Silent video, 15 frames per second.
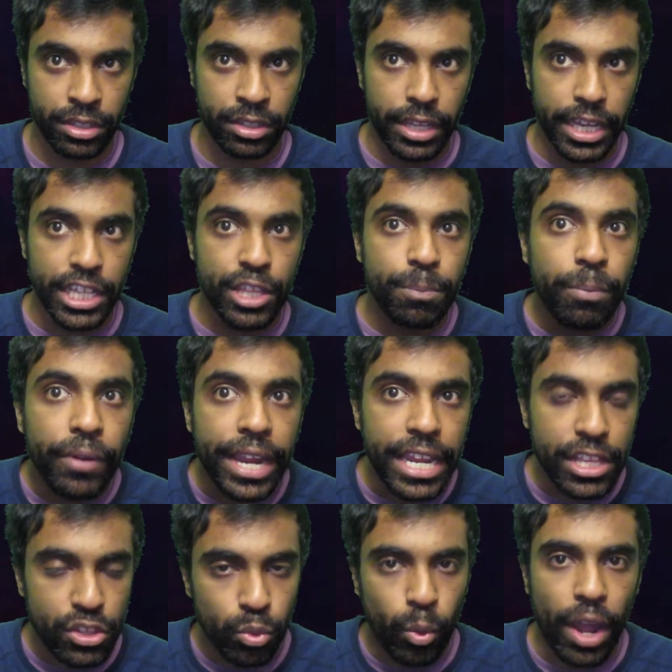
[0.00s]

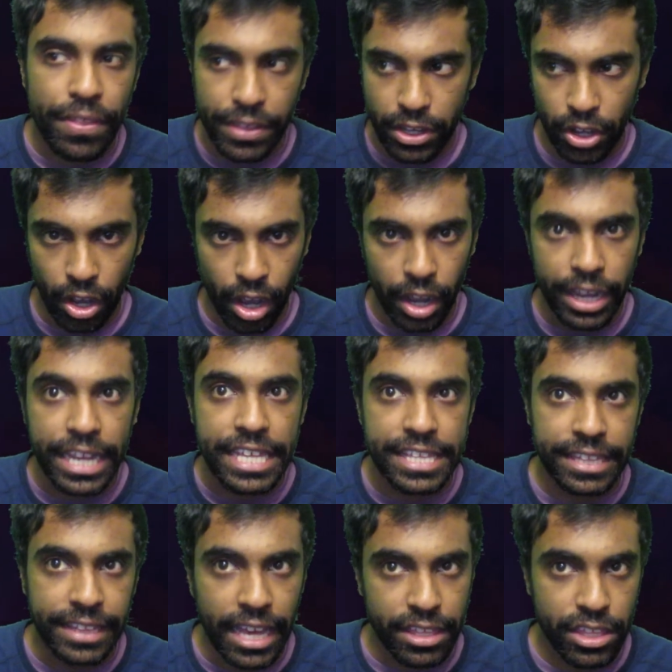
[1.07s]
explains why the Ka is
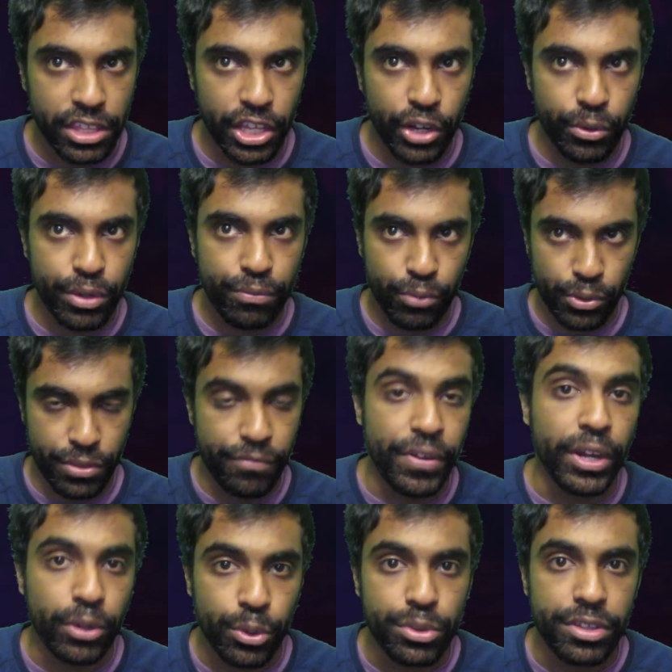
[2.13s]
necessary for the
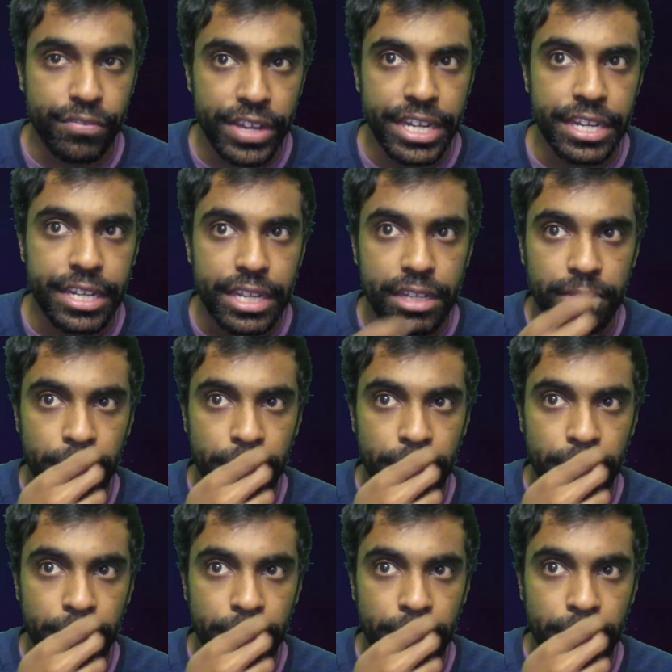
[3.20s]
pharaoh's divinity.